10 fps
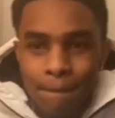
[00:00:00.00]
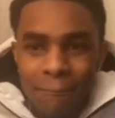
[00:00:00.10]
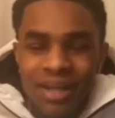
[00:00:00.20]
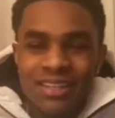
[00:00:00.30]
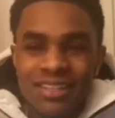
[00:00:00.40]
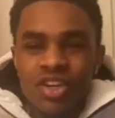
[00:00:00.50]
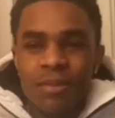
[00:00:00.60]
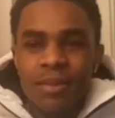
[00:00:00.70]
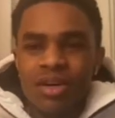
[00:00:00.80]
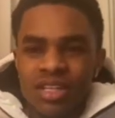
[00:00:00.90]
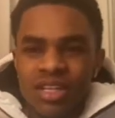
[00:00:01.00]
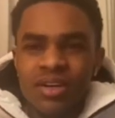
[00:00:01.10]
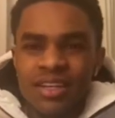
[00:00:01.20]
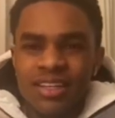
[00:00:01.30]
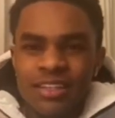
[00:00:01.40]
I get to the door of my hotel.
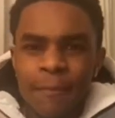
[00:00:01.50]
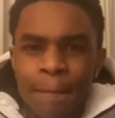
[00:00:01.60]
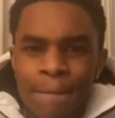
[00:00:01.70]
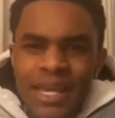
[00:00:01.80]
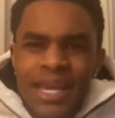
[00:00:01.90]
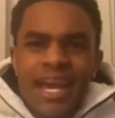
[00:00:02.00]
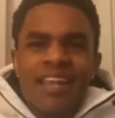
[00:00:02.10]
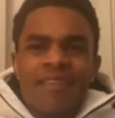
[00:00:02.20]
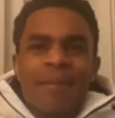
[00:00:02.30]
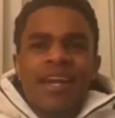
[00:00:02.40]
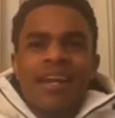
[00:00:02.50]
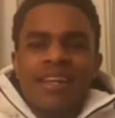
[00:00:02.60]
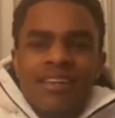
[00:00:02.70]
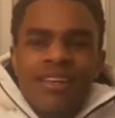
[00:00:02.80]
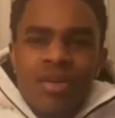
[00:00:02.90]
It's this big ass black
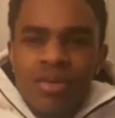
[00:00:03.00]
nigga door.